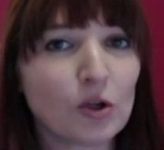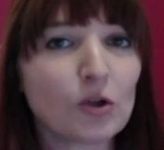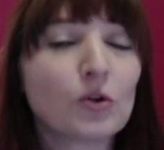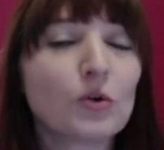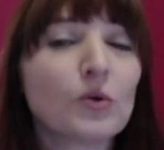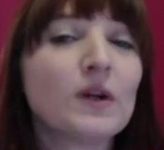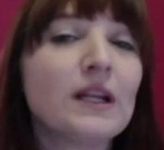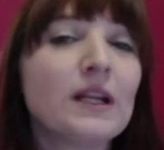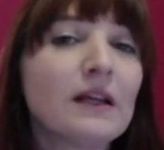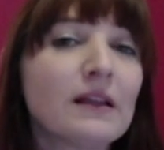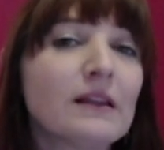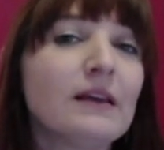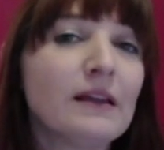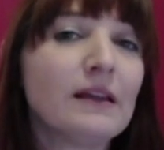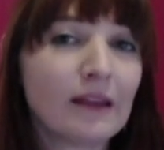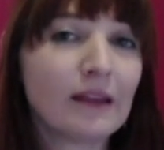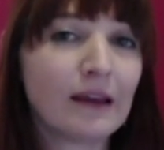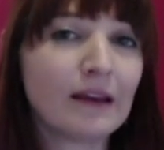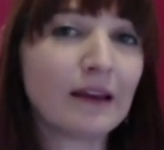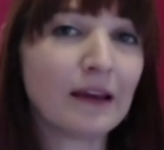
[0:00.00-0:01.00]
critically
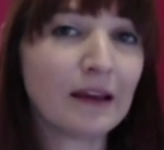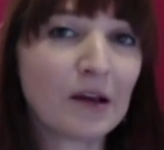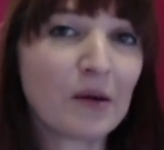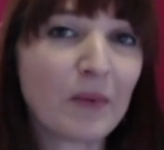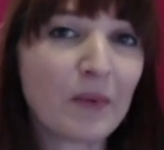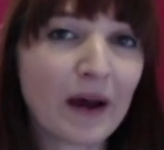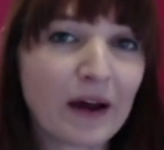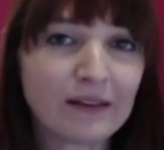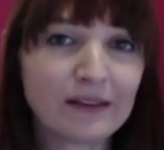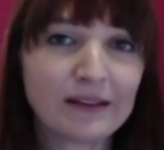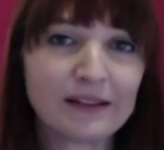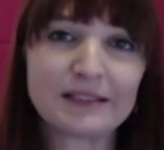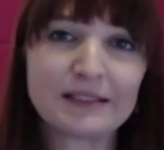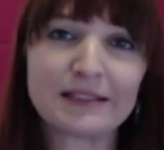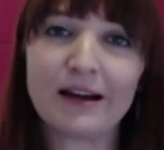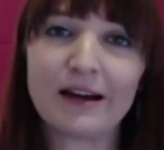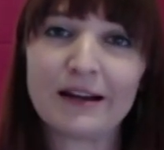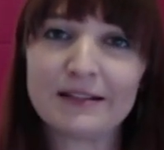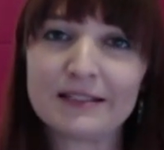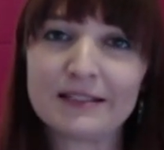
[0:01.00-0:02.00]
thinking about this
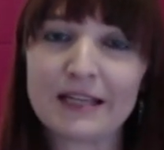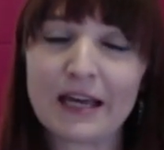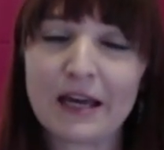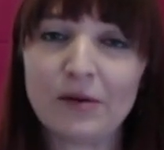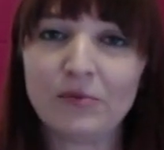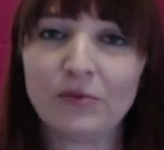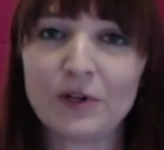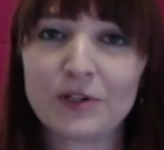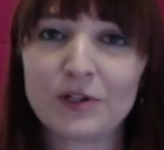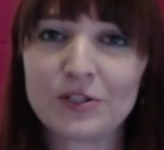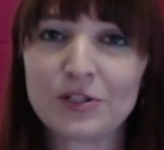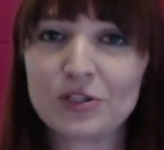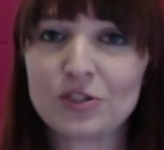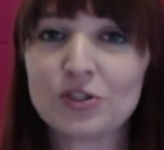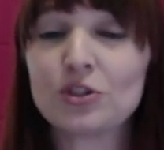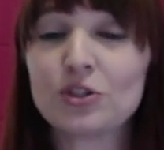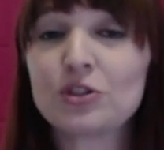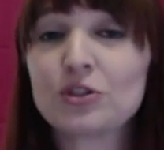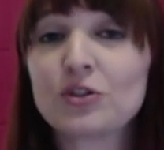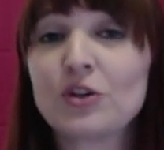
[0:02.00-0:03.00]
concept versus
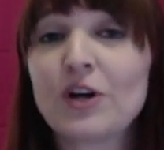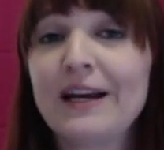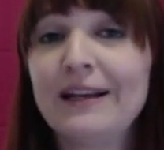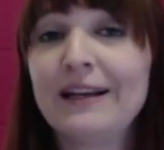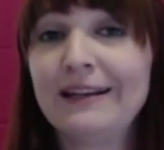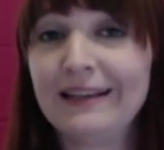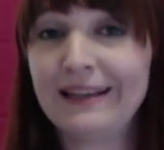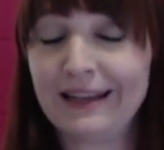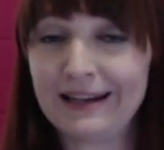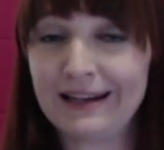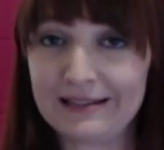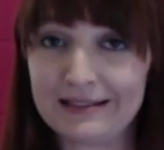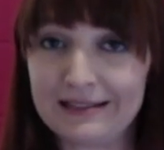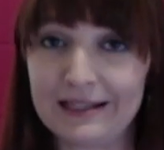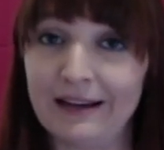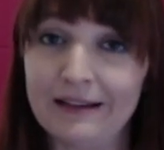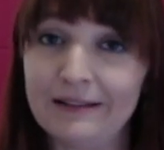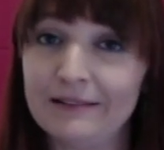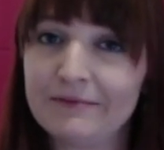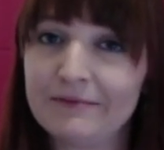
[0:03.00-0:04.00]
just trying to get it
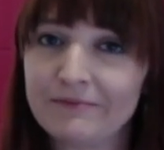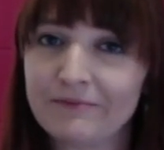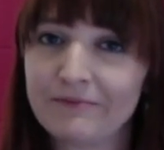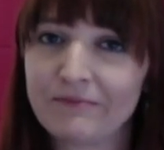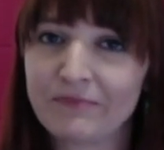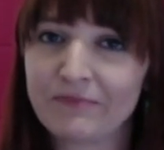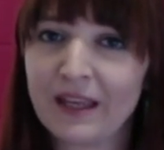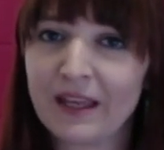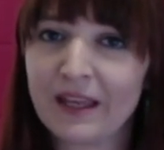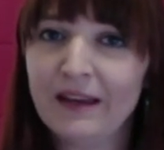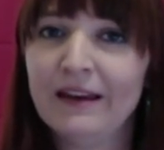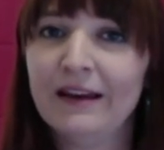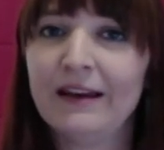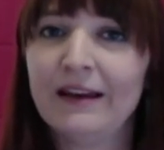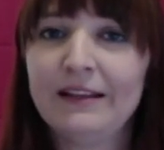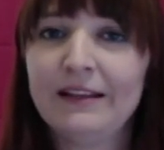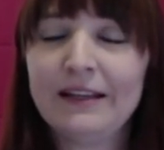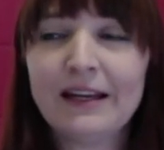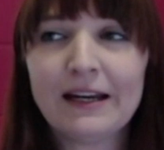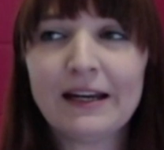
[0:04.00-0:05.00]
done?
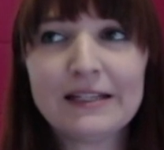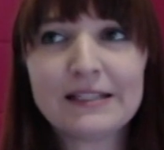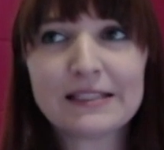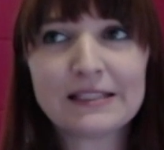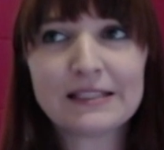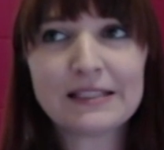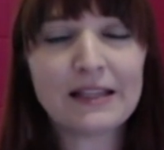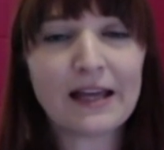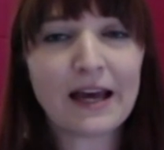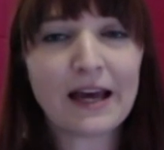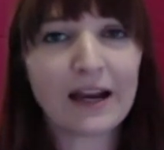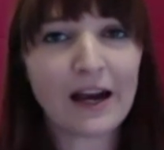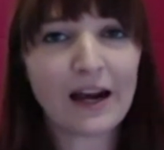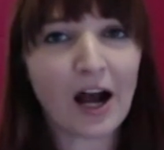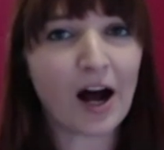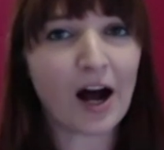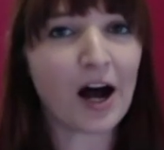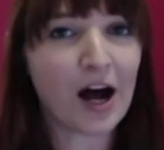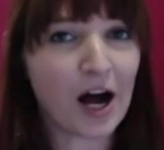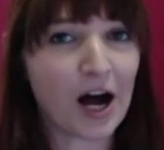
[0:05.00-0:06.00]
And you kind of see that
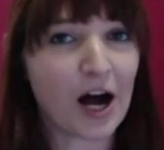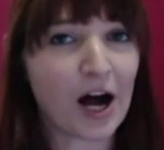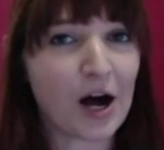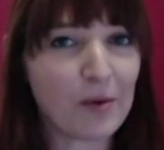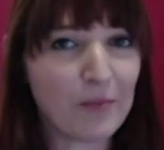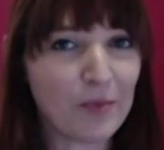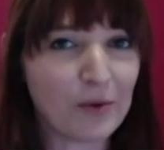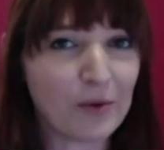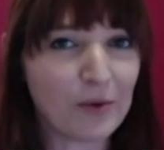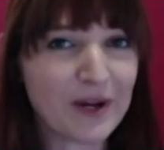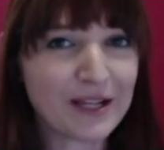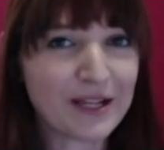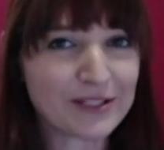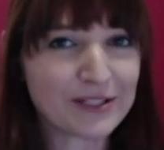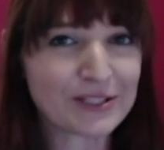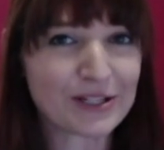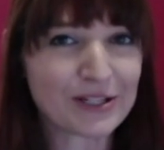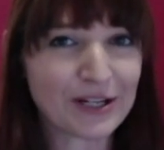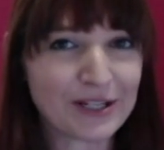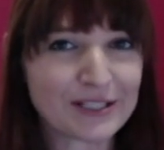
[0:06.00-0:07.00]
aha moment
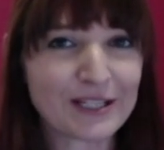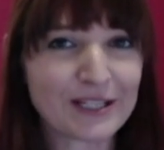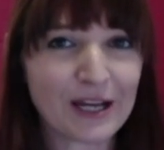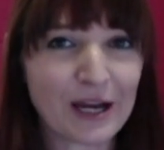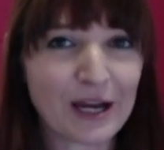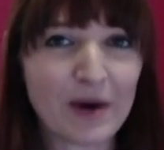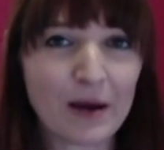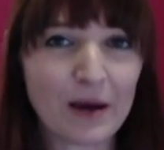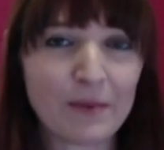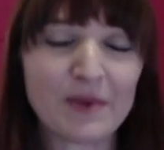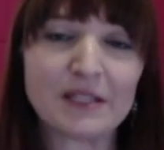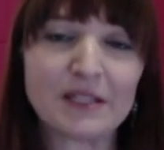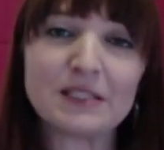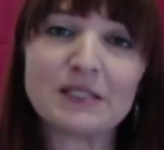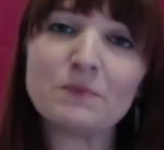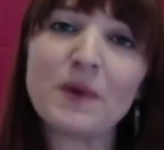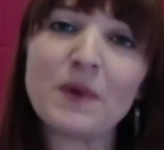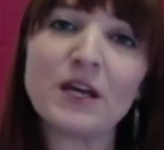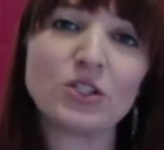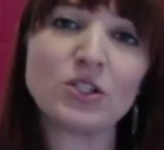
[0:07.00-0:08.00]
start to come up,
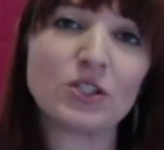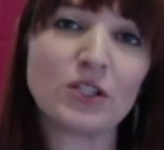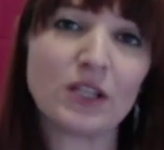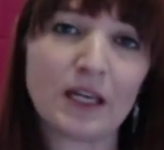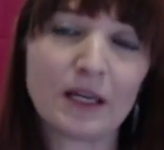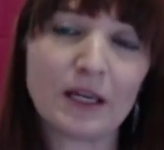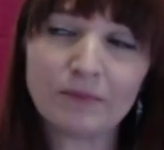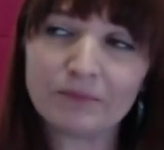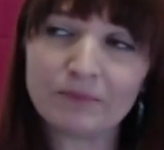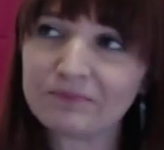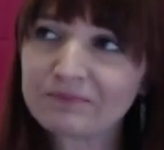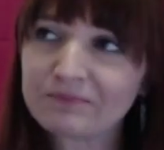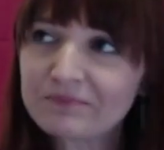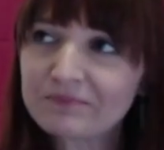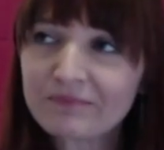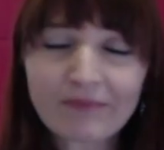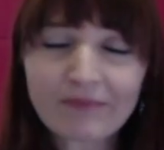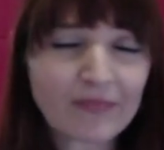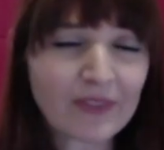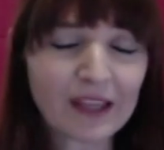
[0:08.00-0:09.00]
especially,
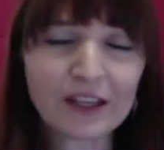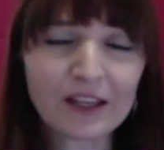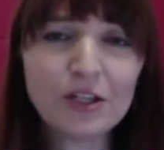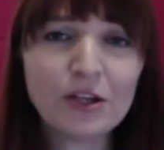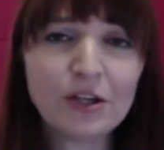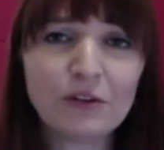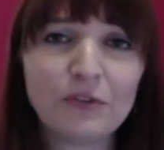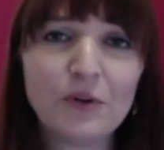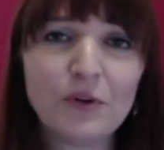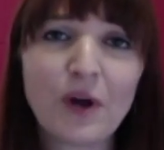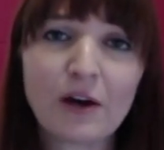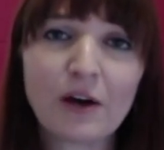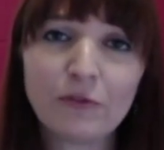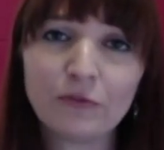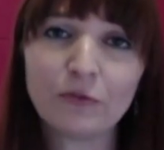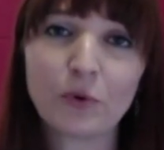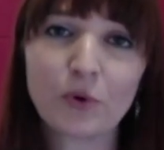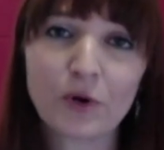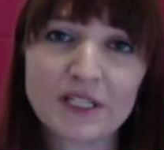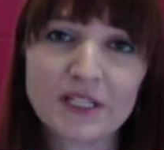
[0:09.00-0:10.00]
you know, if you have
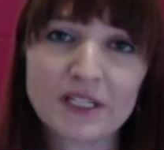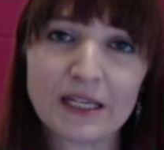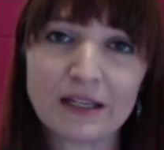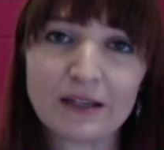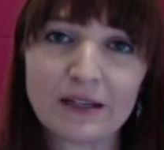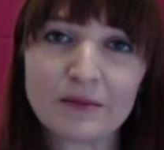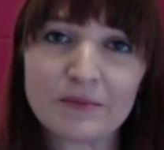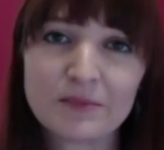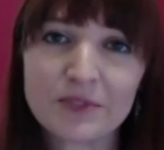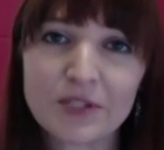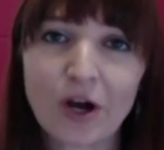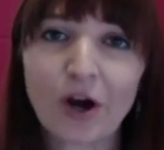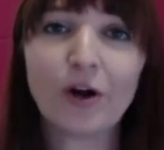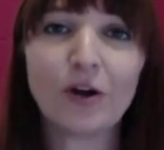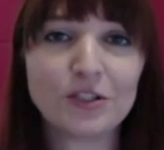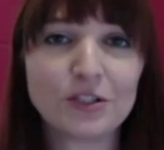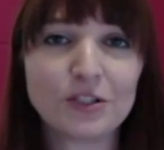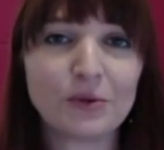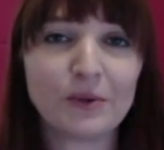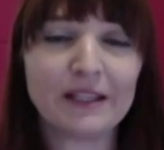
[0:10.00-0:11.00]
4 teams
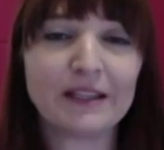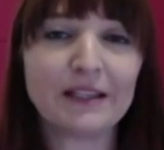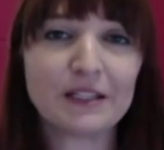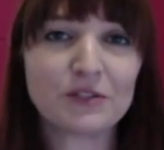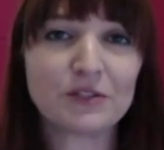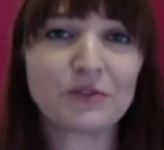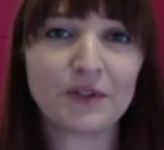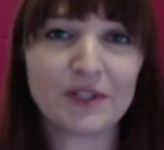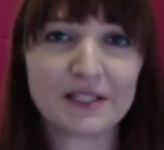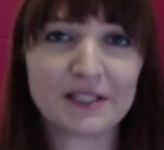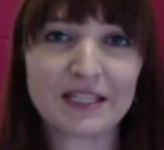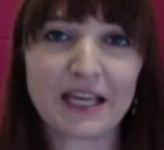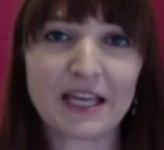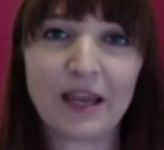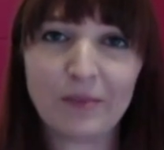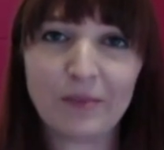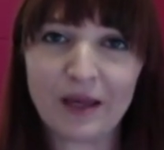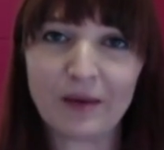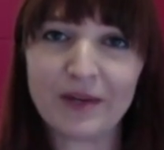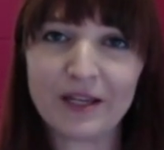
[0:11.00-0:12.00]
all doing this for the
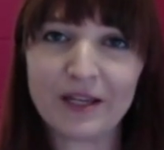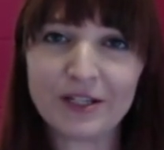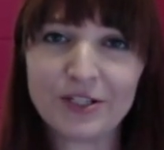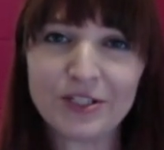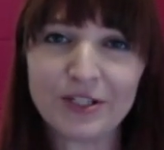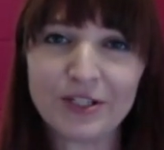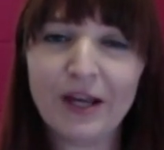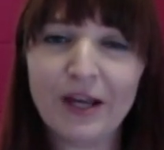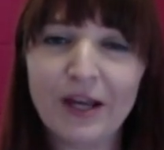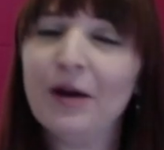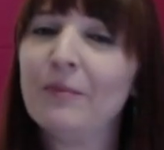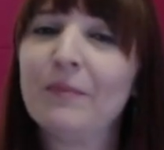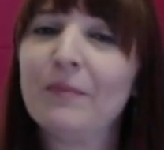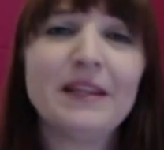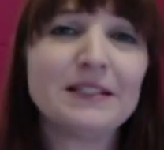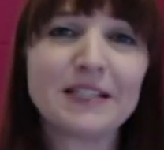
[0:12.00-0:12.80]
same image. By